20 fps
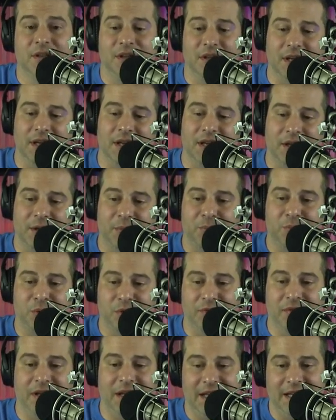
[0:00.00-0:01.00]
uh,
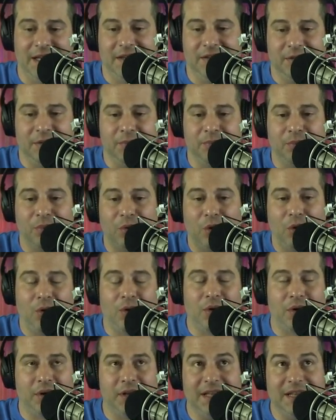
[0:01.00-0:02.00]
provide
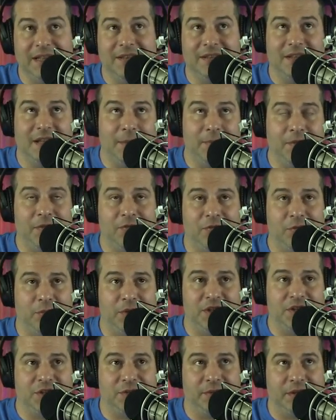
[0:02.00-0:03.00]
more in-depth
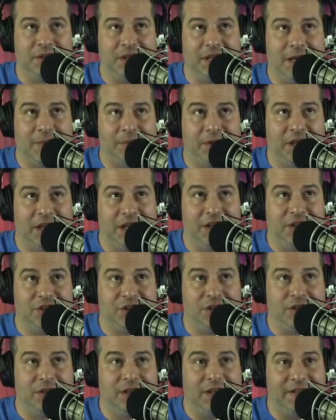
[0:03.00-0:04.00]
information about the
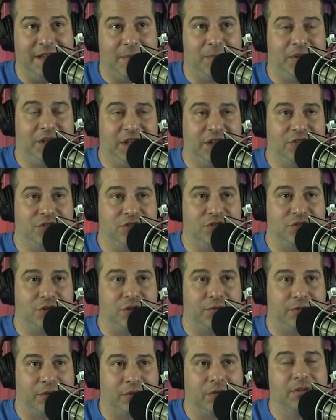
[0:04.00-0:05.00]
application and the application
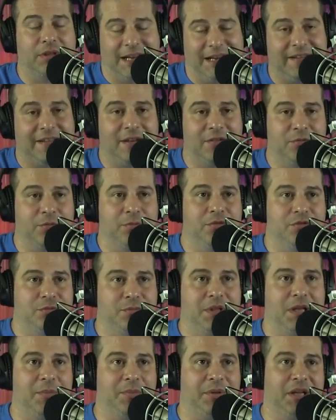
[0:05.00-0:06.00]
server, getting that information
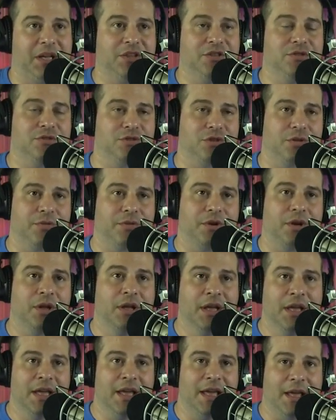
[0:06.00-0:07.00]
from the application server.
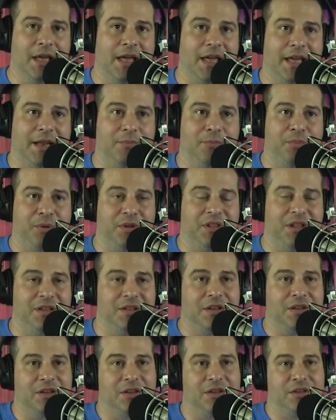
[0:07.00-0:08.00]
And but then
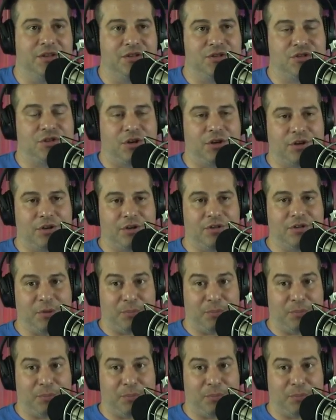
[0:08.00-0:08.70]
the concern, the